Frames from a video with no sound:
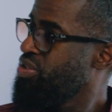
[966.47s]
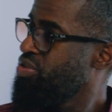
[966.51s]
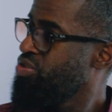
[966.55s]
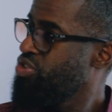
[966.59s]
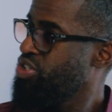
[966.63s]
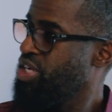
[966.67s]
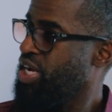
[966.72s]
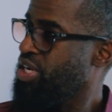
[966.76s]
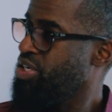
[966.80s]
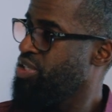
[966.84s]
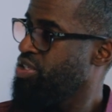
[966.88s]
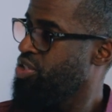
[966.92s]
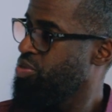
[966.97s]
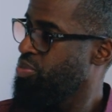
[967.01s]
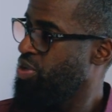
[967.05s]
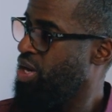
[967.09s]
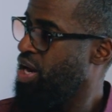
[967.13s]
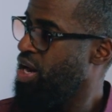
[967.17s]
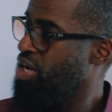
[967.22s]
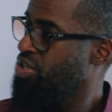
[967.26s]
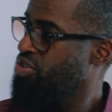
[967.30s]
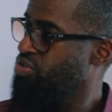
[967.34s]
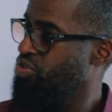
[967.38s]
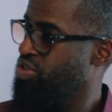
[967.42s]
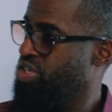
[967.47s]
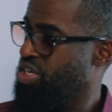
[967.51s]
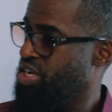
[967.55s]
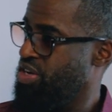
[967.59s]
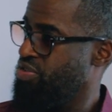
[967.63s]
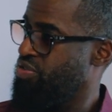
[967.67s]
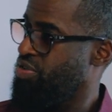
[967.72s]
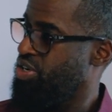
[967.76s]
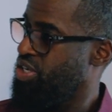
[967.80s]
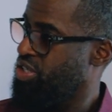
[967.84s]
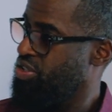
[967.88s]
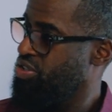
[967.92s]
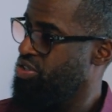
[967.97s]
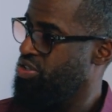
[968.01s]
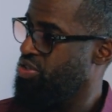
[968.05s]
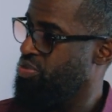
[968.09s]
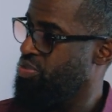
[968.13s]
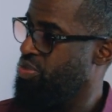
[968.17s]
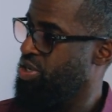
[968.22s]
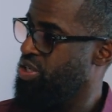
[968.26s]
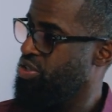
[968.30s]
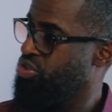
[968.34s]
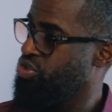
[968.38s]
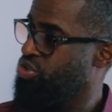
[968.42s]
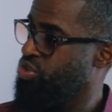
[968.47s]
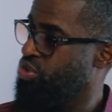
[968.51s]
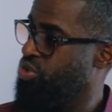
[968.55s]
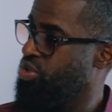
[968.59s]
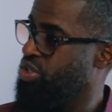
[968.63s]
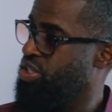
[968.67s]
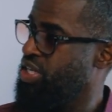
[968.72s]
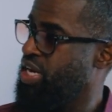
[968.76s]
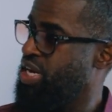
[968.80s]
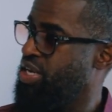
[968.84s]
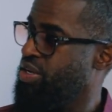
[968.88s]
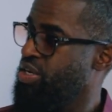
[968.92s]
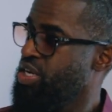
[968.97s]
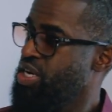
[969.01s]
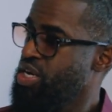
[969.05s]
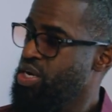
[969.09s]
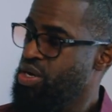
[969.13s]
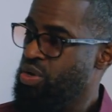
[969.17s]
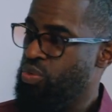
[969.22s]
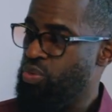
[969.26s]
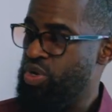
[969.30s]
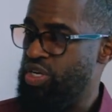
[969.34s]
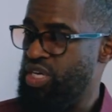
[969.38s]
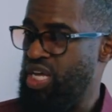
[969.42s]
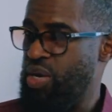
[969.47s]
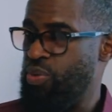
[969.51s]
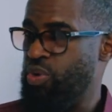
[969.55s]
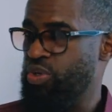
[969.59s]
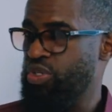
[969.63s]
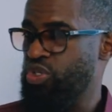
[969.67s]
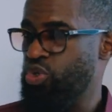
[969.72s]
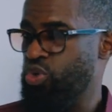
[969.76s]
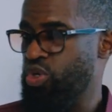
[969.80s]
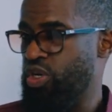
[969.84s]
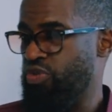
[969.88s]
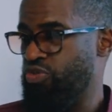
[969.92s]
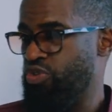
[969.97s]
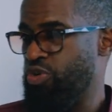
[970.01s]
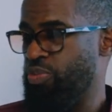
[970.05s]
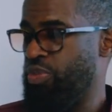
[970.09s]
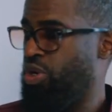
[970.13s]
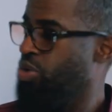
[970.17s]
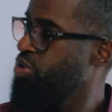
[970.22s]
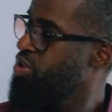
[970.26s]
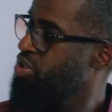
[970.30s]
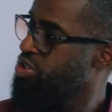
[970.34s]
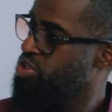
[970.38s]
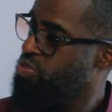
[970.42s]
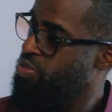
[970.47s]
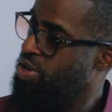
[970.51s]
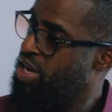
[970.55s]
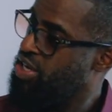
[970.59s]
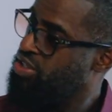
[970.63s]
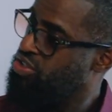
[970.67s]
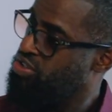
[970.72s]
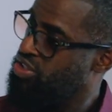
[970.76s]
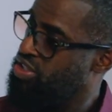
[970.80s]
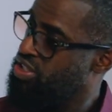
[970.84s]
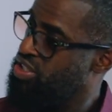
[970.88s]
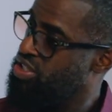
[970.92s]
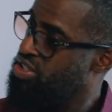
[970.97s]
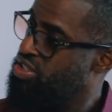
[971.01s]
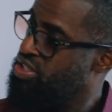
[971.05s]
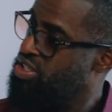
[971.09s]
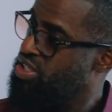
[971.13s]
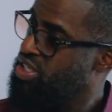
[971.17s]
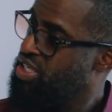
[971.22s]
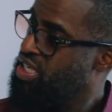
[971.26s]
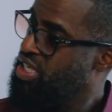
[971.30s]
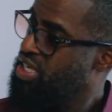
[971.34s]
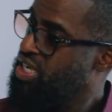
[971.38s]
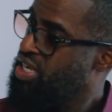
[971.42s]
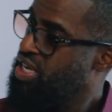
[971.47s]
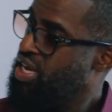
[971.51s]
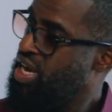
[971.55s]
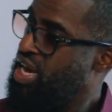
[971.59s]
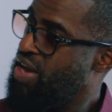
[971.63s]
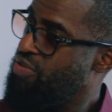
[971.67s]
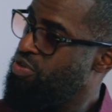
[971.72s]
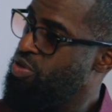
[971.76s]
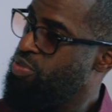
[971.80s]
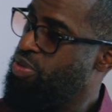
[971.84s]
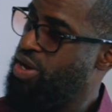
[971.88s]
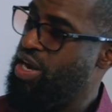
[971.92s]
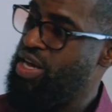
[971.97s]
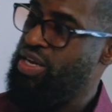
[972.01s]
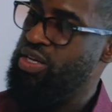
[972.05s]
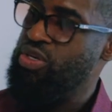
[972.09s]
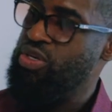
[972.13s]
checking the box for their risk, to make sure that when they were doing remote inspections, everybody